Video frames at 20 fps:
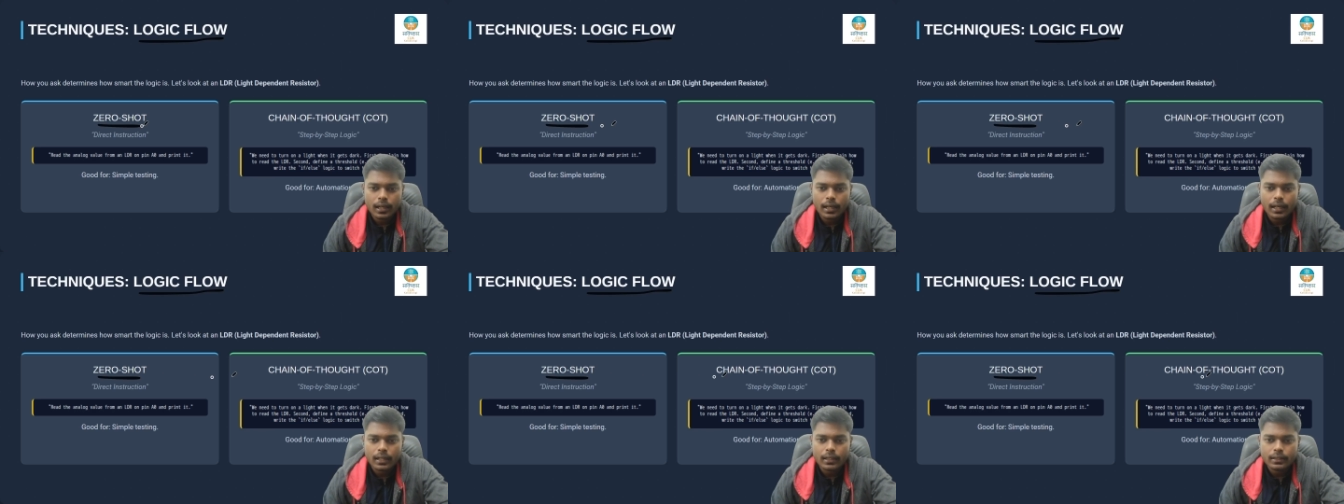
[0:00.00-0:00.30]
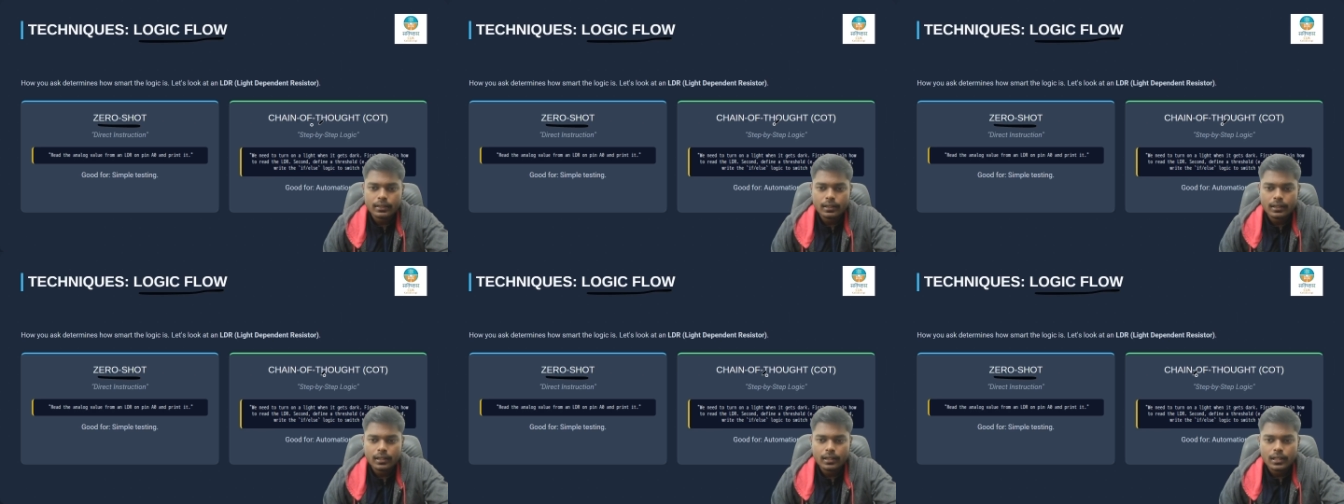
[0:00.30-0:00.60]

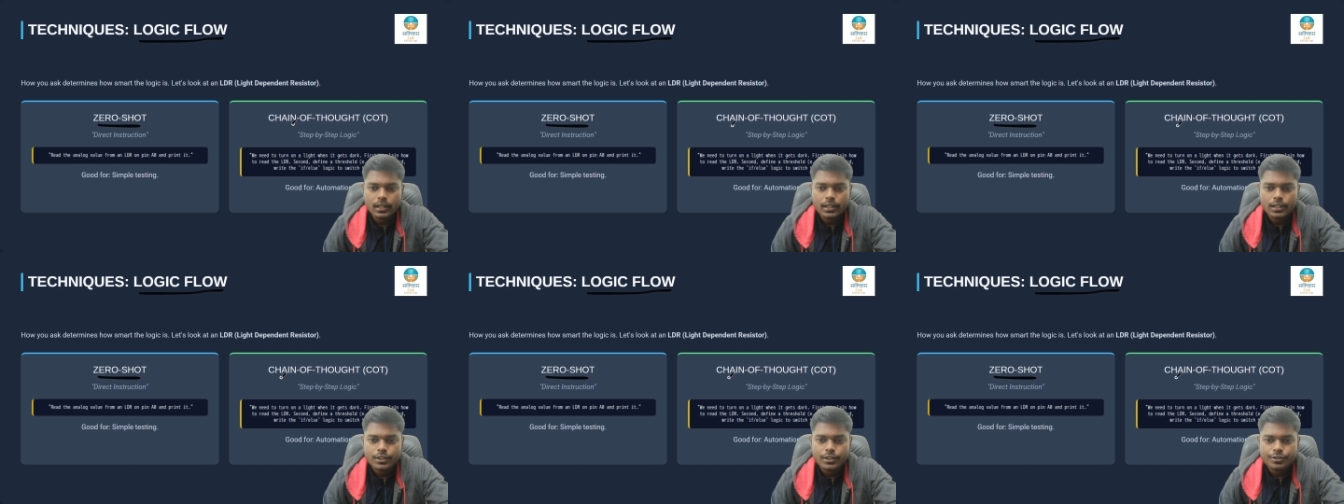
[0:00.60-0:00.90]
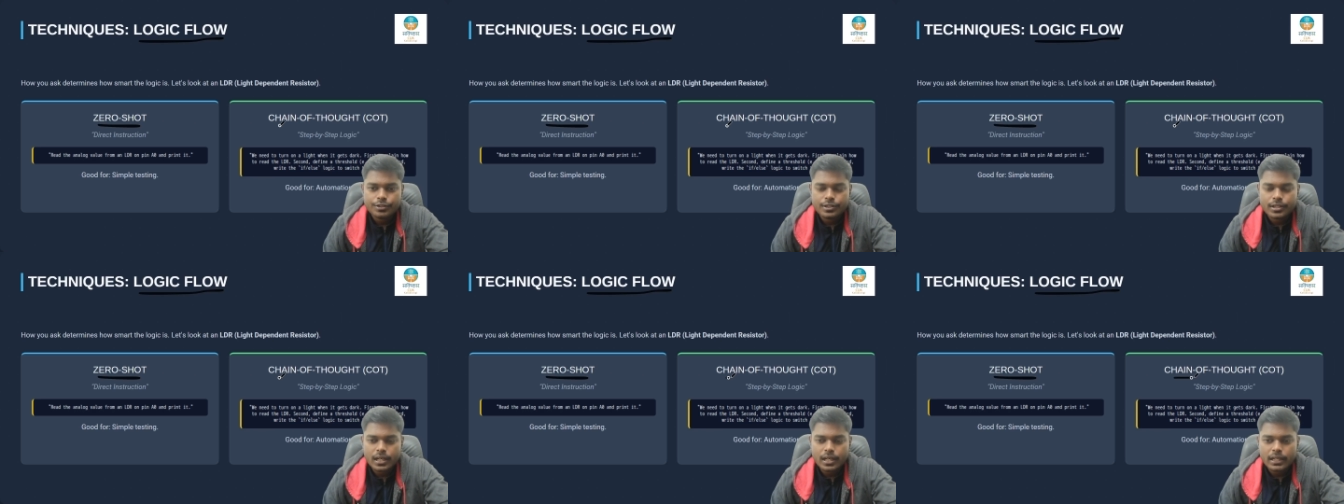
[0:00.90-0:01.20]
and
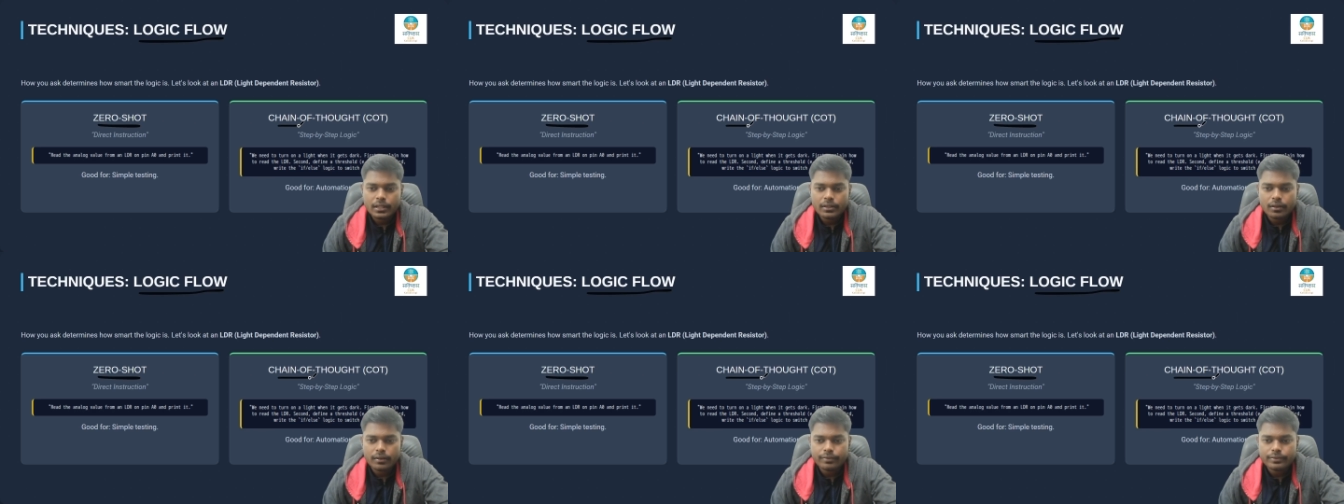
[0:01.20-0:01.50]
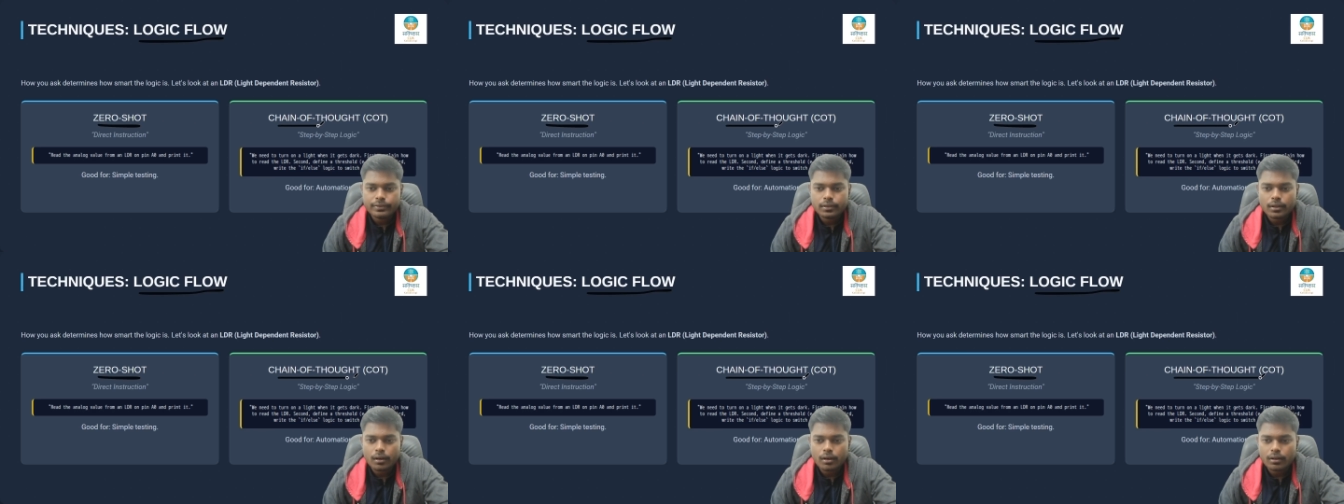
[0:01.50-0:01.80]
chain
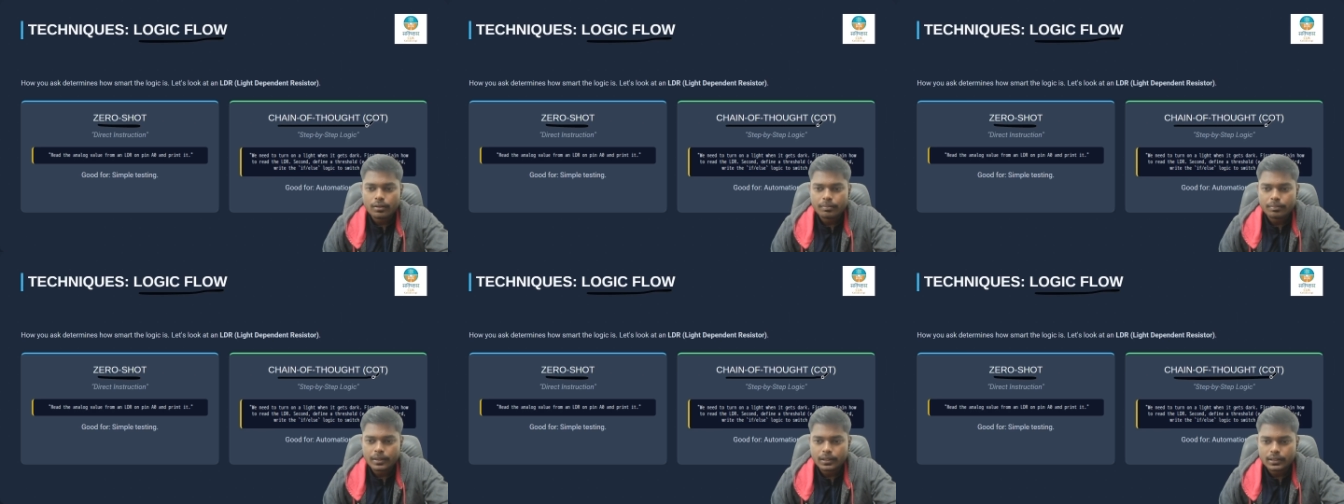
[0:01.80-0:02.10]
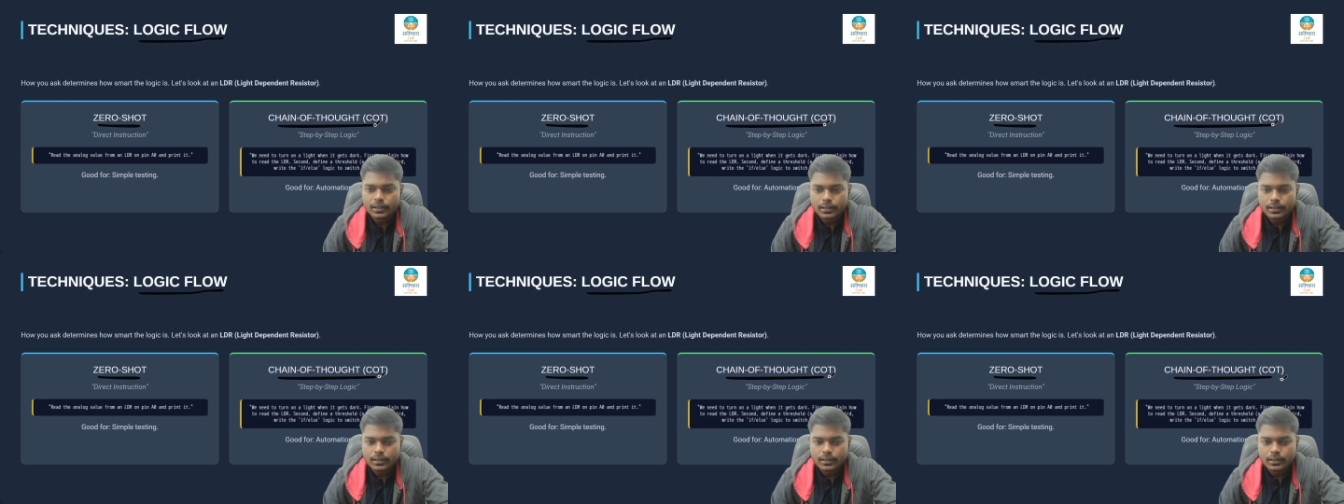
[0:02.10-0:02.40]
of thought
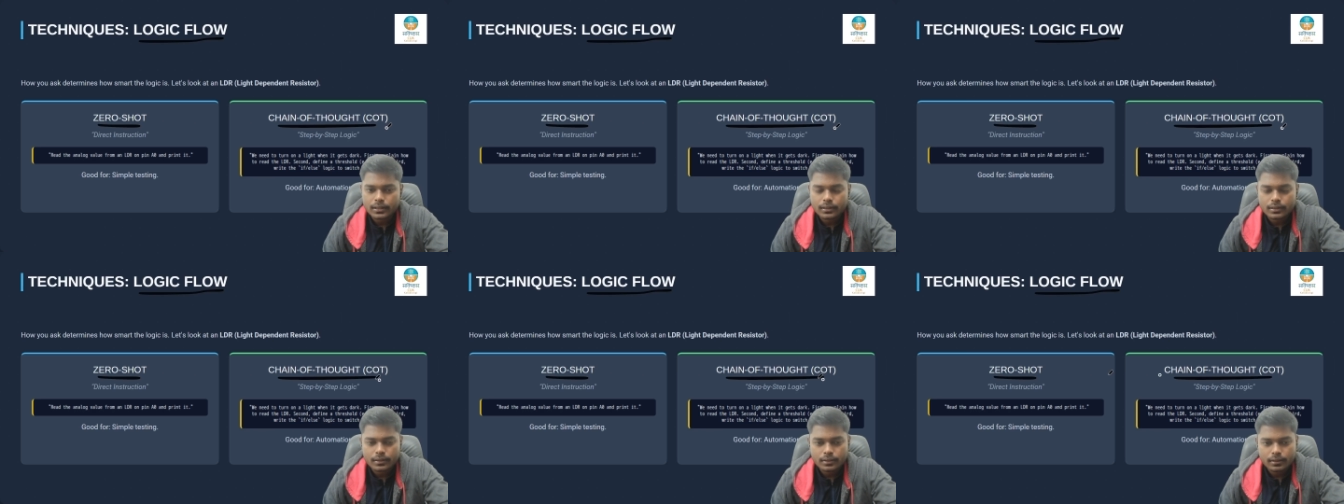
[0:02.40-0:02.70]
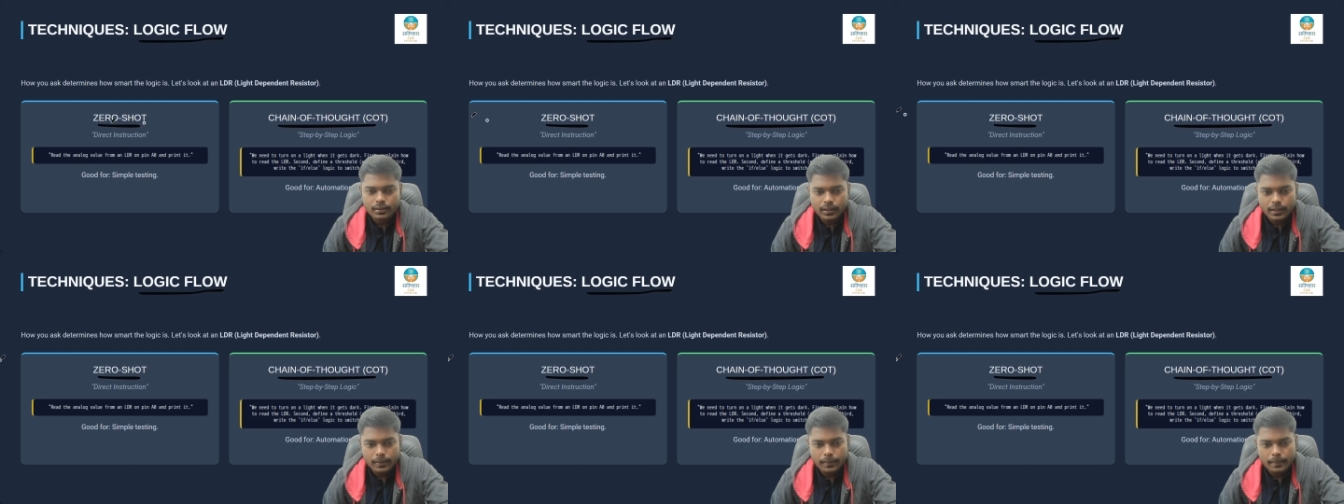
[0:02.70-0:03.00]
method,
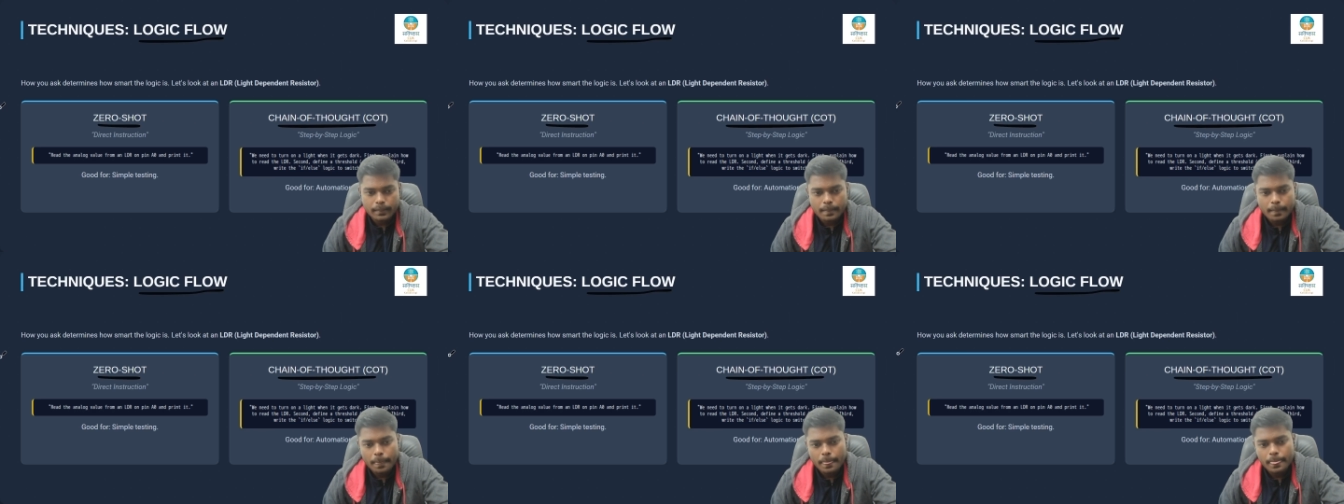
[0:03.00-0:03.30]
right?